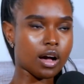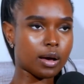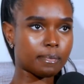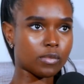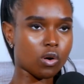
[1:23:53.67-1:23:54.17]

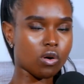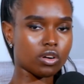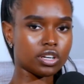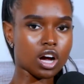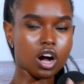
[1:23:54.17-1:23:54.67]
um,
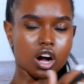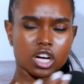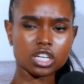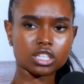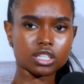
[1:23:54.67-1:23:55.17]
on
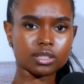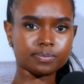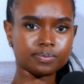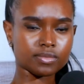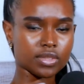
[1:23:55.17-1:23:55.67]
are.
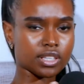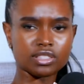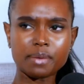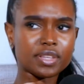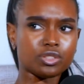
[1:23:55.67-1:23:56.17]

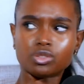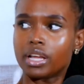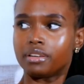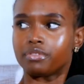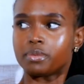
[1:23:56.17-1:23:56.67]
There's something
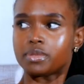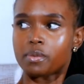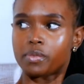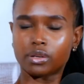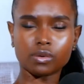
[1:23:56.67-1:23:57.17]
to learn from
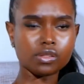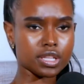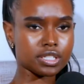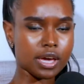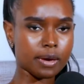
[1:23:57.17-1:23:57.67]
someone
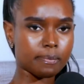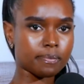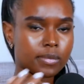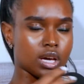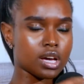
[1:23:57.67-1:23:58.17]
all the
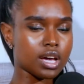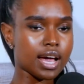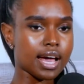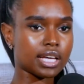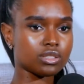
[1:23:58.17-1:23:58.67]
time.
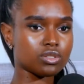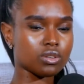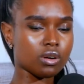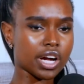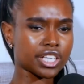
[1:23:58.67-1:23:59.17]

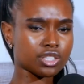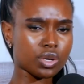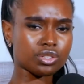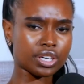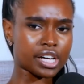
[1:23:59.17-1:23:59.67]
And so I
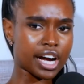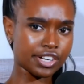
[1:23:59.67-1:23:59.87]
just want to